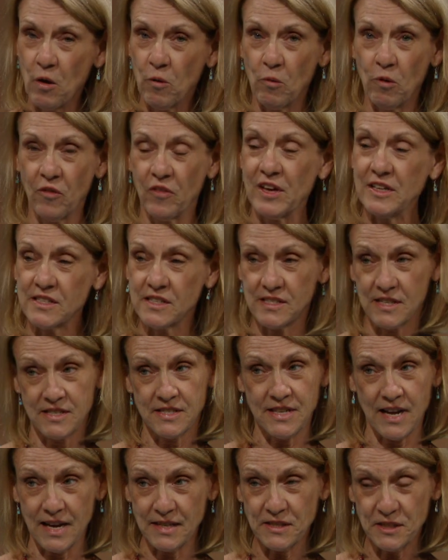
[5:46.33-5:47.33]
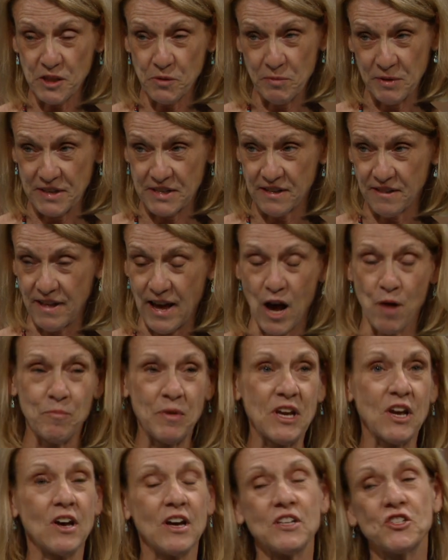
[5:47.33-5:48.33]
Well, this is a testament to that
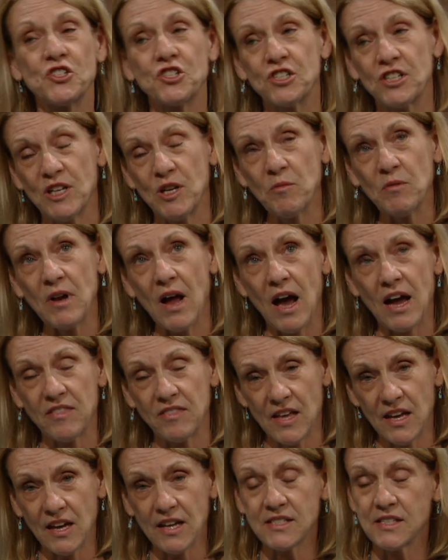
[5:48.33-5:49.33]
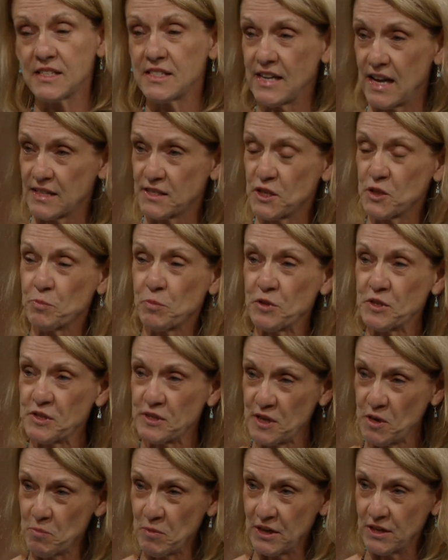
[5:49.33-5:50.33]
because she, I think it's a Texas
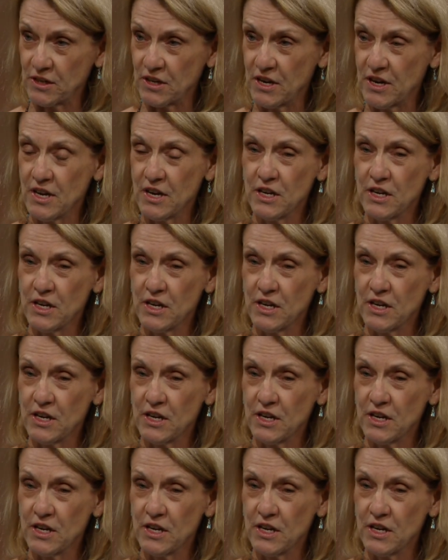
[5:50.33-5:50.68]
persimmon.